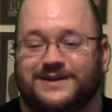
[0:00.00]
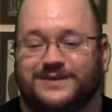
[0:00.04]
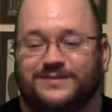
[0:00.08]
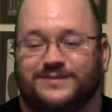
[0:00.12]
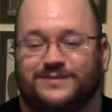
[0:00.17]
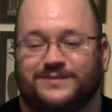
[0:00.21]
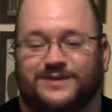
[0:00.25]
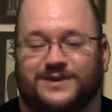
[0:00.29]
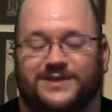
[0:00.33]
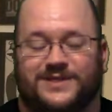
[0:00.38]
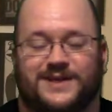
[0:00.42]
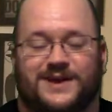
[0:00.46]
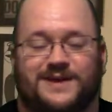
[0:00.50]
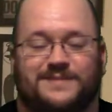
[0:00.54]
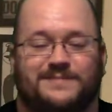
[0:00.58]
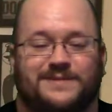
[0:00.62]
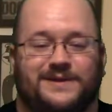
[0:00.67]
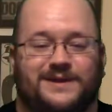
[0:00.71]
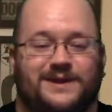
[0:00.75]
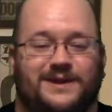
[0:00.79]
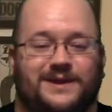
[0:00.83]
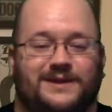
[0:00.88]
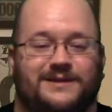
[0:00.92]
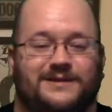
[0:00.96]
with that
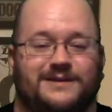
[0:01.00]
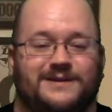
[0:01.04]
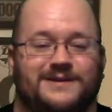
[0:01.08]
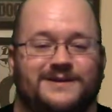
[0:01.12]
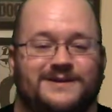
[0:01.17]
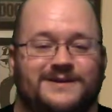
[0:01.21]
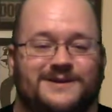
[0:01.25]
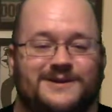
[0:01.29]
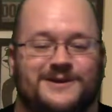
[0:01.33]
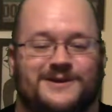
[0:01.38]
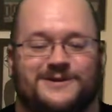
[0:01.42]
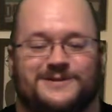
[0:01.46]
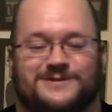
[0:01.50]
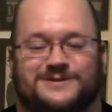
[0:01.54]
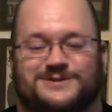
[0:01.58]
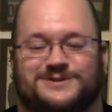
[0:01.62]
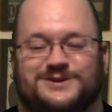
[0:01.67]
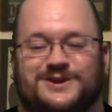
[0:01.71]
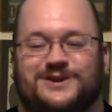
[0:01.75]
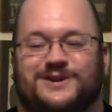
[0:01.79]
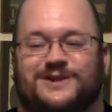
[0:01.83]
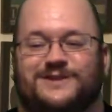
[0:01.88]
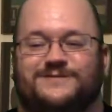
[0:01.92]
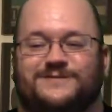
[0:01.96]
being
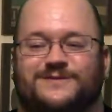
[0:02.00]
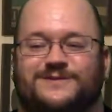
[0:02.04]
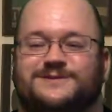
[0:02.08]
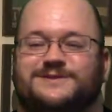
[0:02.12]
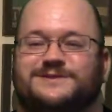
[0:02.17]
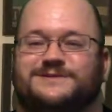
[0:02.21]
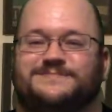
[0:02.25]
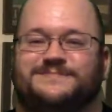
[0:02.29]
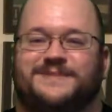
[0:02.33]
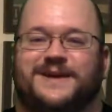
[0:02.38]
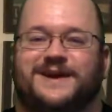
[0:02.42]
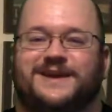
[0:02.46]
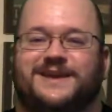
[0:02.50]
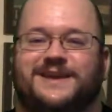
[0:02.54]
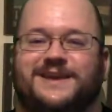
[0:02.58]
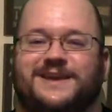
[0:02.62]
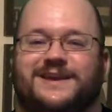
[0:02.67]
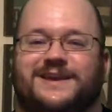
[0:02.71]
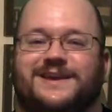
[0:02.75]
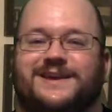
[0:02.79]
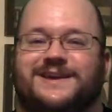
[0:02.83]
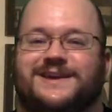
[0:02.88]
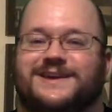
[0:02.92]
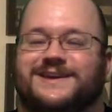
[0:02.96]
Charlotte versus
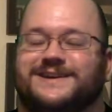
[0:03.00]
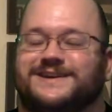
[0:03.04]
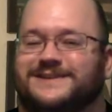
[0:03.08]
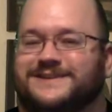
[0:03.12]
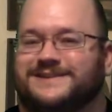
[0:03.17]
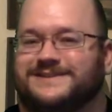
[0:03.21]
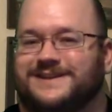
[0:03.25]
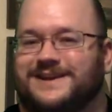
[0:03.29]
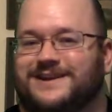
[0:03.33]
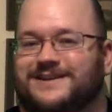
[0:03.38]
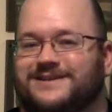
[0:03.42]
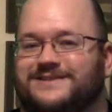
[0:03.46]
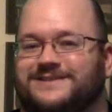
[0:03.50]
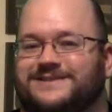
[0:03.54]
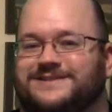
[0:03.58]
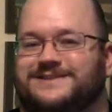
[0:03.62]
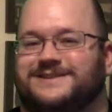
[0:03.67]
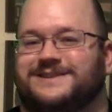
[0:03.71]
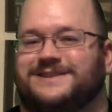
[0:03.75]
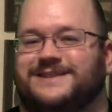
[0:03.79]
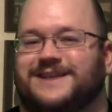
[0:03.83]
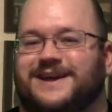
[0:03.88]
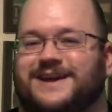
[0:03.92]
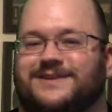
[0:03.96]
Becky, because I don't
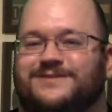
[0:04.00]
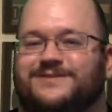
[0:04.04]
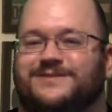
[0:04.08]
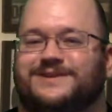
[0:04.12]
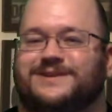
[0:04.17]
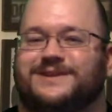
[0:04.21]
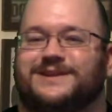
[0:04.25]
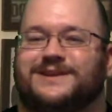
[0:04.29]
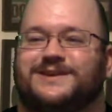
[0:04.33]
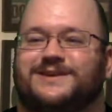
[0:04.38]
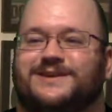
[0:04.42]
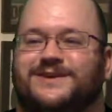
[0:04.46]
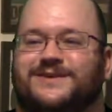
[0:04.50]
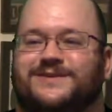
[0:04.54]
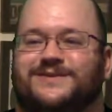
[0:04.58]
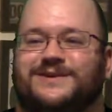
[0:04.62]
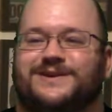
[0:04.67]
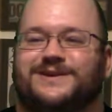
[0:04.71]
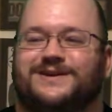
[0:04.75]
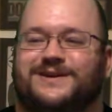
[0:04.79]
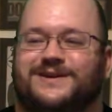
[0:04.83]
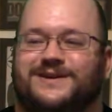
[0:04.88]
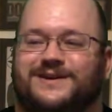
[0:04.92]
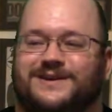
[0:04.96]
see that really
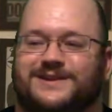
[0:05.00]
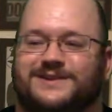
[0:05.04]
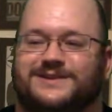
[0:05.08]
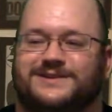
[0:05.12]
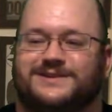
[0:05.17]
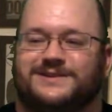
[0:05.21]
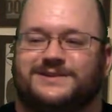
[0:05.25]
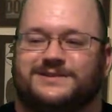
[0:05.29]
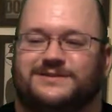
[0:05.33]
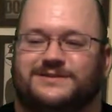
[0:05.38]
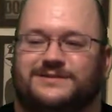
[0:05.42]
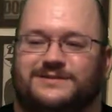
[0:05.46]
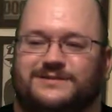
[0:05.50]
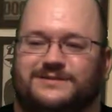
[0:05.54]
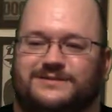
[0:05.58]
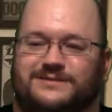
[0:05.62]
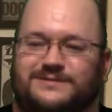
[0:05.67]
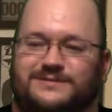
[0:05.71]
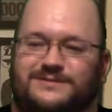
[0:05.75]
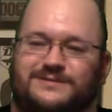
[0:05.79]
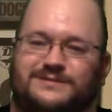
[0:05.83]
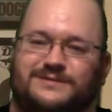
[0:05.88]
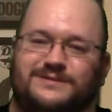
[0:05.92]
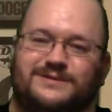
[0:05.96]
going on
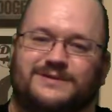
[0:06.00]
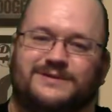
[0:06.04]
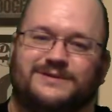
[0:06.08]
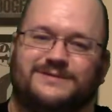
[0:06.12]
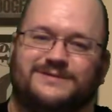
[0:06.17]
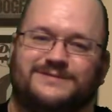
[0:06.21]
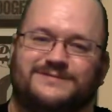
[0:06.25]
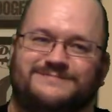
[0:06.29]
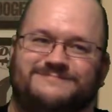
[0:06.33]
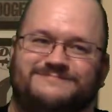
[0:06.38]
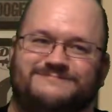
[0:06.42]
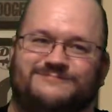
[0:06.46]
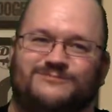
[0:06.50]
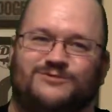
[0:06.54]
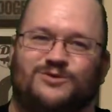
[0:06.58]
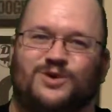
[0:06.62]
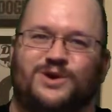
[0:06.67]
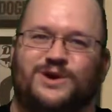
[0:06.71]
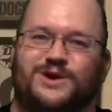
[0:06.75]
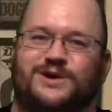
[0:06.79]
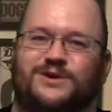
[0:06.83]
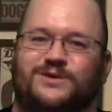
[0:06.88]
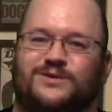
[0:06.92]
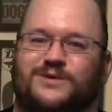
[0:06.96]
until
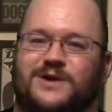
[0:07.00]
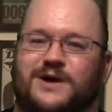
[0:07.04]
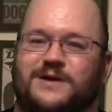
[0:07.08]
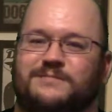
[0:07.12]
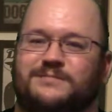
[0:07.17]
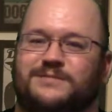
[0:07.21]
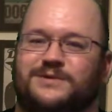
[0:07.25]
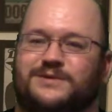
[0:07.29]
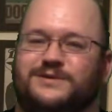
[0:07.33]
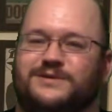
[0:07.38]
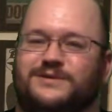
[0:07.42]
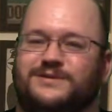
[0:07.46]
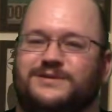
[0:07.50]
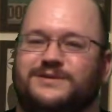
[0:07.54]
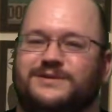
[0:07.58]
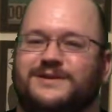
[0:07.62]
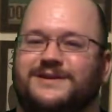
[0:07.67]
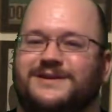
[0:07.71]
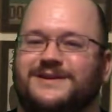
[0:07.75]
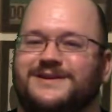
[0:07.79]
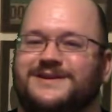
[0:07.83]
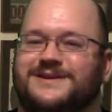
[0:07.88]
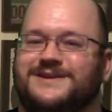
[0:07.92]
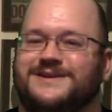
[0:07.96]
Royal Rumble
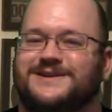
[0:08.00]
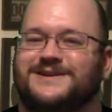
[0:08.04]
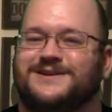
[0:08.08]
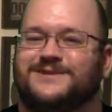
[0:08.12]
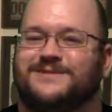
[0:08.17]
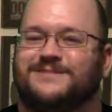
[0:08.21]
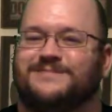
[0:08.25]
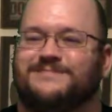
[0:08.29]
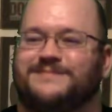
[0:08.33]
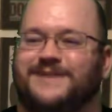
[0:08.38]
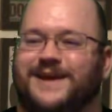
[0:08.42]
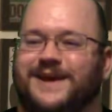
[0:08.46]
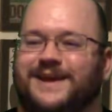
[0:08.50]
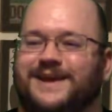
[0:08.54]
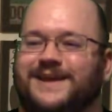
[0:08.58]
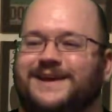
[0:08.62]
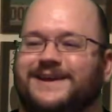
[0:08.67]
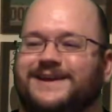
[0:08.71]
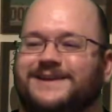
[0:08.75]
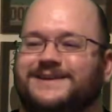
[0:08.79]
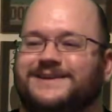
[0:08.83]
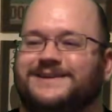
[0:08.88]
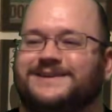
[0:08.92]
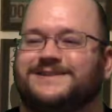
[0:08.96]

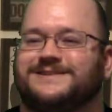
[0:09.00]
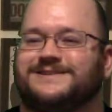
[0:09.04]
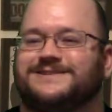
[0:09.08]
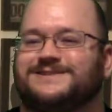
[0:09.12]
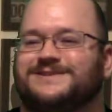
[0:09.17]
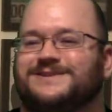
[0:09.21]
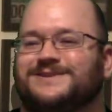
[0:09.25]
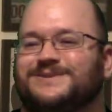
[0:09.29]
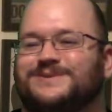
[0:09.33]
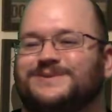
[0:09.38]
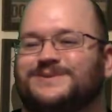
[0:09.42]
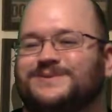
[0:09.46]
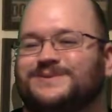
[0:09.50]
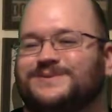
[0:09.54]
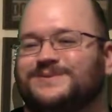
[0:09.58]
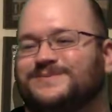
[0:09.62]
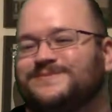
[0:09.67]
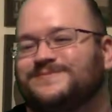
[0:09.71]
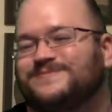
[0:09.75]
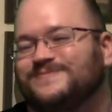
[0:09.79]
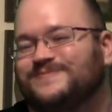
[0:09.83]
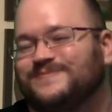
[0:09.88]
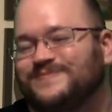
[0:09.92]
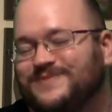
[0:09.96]
Mania, so
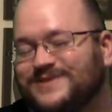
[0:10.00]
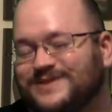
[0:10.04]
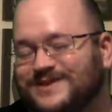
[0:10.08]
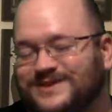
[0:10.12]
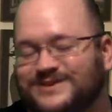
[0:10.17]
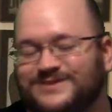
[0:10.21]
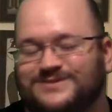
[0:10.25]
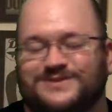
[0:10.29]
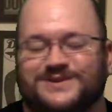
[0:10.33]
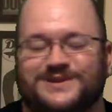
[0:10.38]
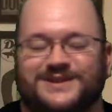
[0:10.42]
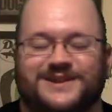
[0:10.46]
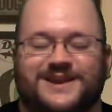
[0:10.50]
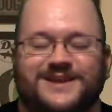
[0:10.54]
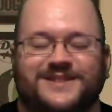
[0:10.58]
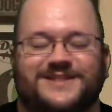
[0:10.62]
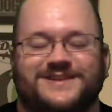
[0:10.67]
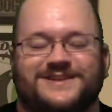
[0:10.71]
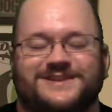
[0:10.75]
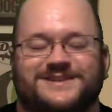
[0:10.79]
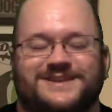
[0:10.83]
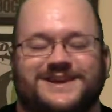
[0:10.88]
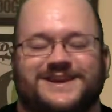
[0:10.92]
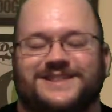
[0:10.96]
there's really
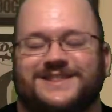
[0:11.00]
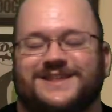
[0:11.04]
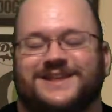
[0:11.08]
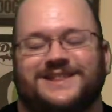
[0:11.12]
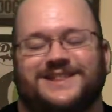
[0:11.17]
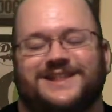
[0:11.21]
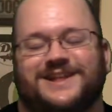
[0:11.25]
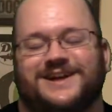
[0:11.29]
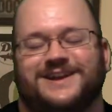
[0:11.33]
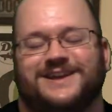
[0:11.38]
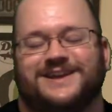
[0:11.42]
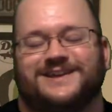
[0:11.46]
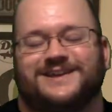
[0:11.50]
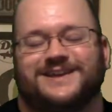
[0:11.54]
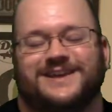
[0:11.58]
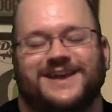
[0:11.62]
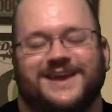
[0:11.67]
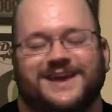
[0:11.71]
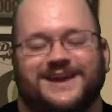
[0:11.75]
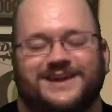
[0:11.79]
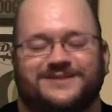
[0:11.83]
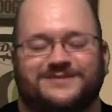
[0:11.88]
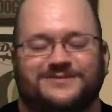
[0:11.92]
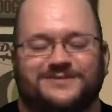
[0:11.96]
nothing saying that Lana
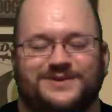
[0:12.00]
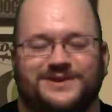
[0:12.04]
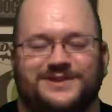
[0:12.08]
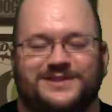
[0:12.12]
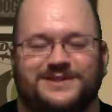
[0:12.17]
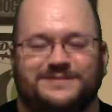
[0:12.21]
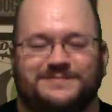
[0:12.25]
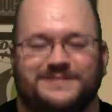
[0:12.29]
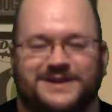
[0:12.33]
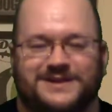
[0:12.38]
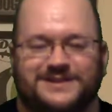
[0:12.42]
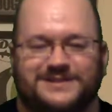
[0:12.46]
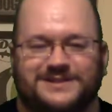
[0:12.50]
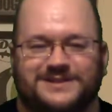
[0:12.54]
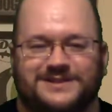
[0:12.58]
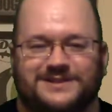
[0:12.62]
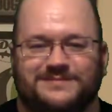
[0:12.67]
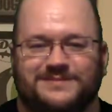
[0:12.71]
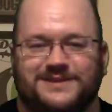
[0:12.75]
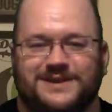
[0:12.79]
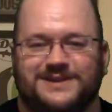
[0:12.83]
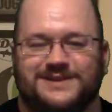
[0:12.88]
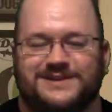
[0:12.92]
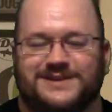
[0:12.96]
can't win the belt in the
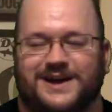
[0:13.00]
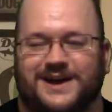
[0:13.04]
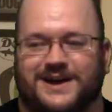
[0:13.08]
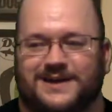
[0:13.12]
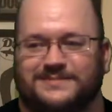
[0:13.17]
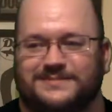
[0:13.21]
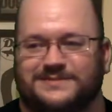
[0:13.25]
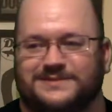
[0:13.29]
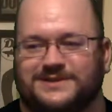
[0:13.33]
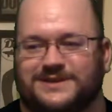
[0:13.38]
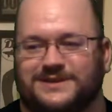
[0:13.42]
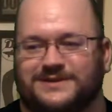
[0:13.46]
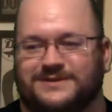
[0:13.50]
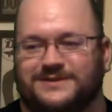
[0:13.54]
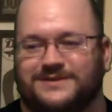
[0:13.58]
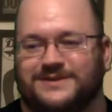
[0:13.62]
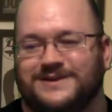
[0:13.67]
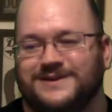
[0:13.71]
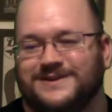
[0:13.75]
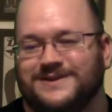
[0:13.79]
meantime, so